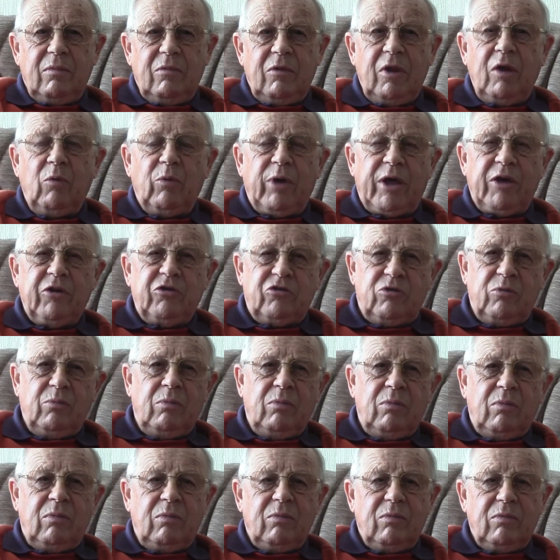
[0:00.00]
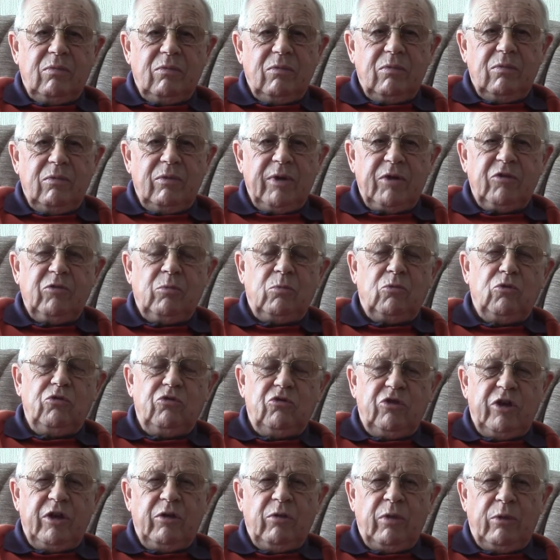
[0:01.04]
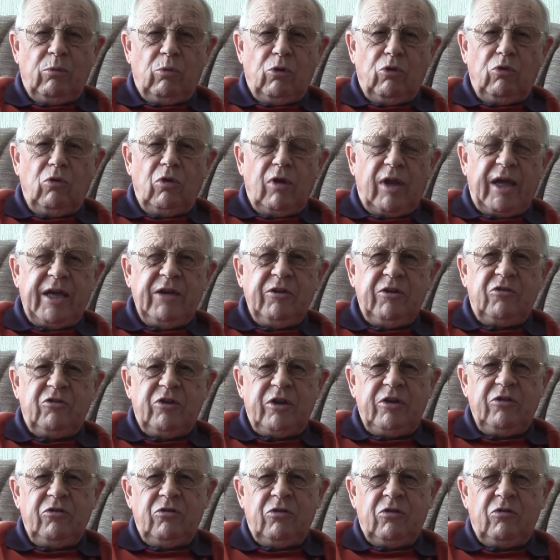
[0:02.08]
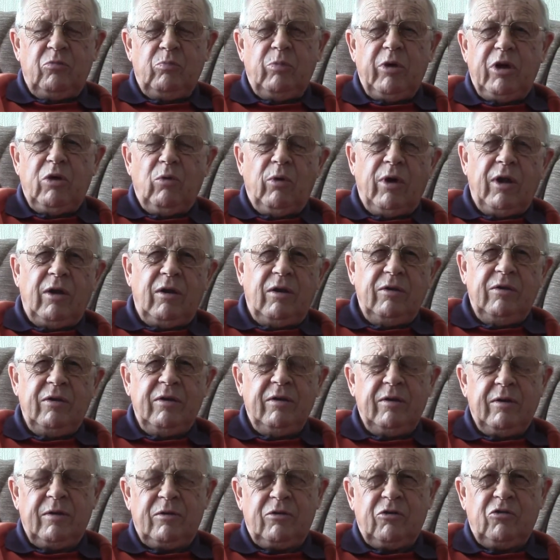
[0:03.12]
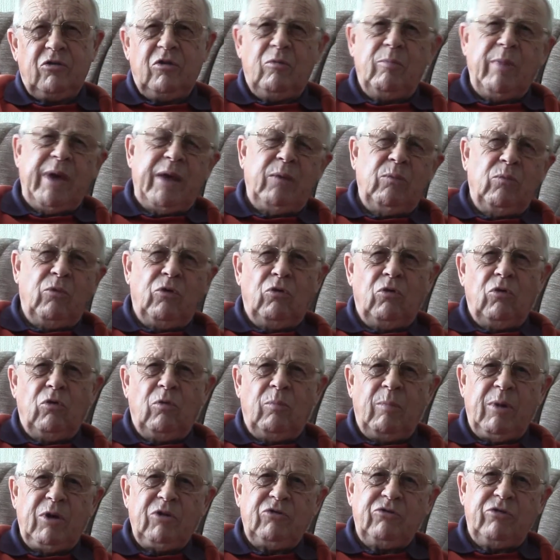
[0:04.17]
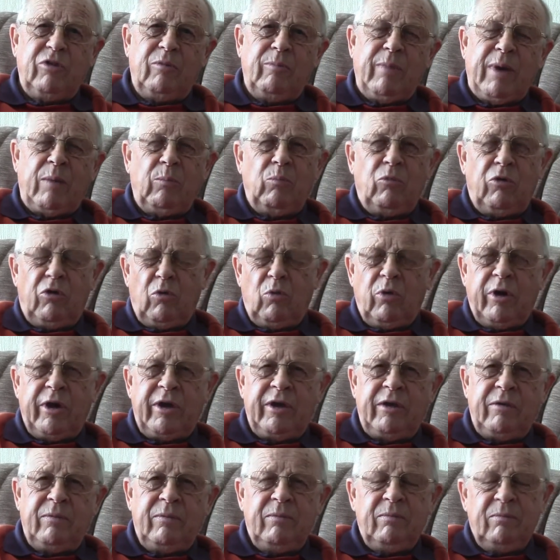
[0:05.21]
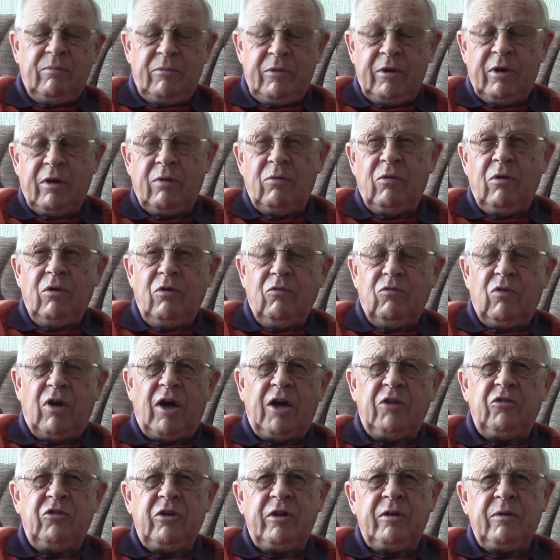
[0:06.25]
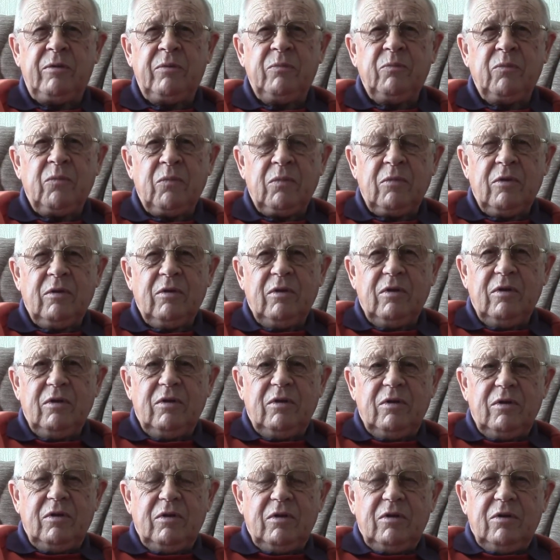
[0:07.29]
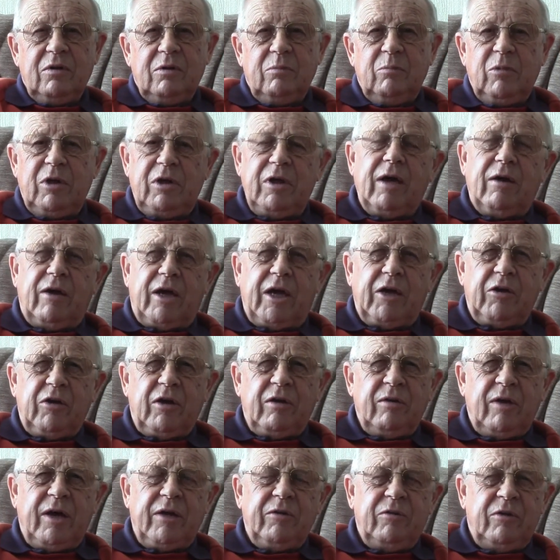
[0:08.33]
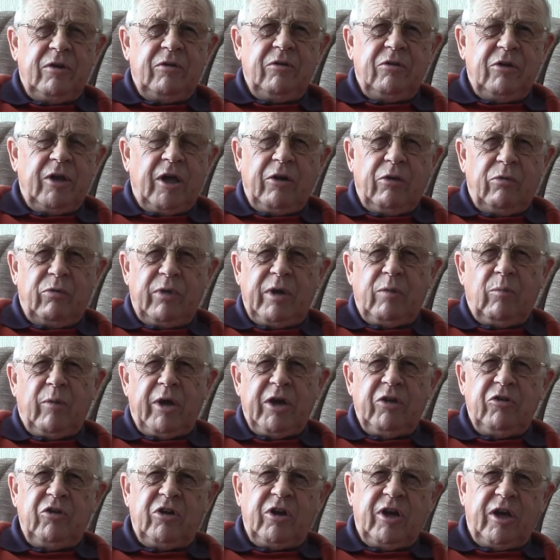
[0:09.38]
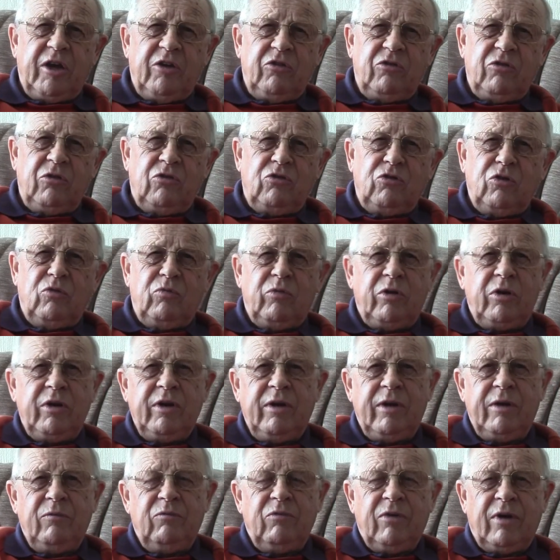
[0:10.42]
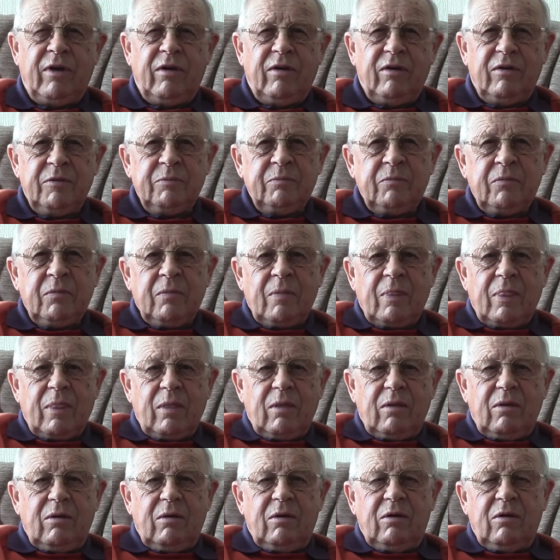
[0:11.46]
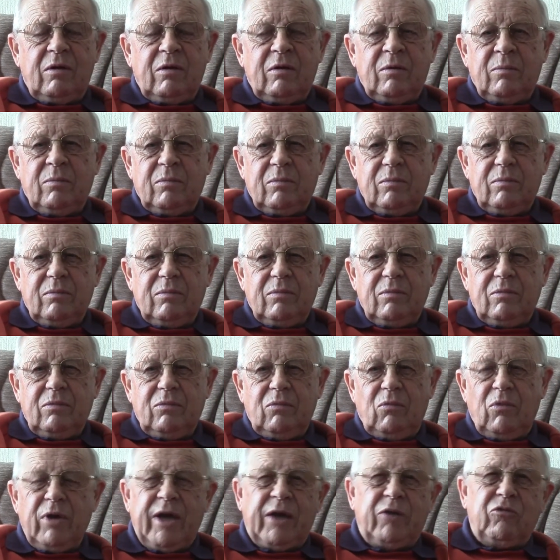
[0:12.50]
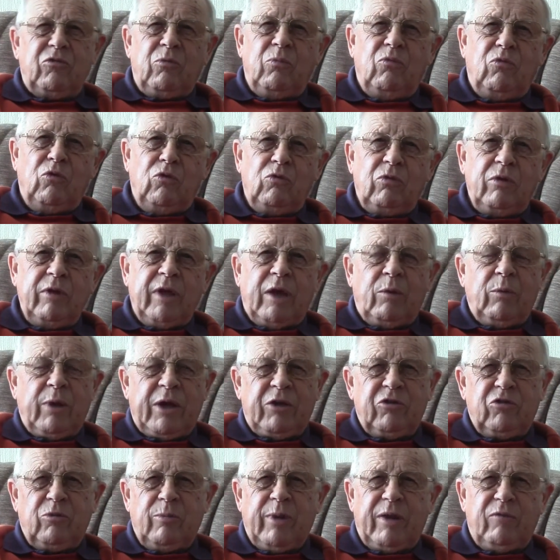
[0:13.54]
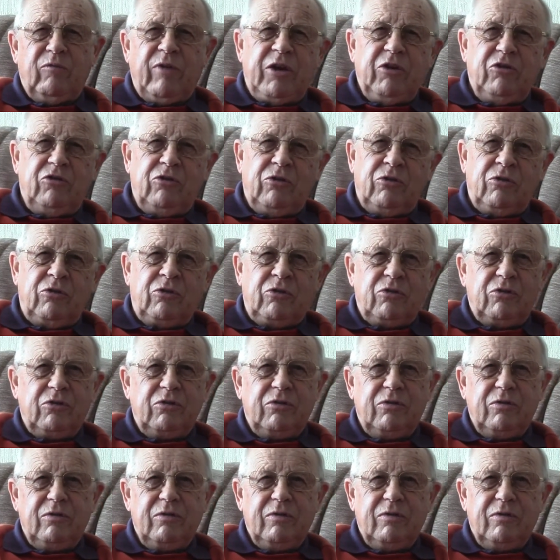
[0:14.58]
no, we had some good teachers. They were all lady teachers pretty well, yeah, because most of the men were away, fighting. But yeah, I don't think my education suffered. In fact, we had some fun, we had some adventures.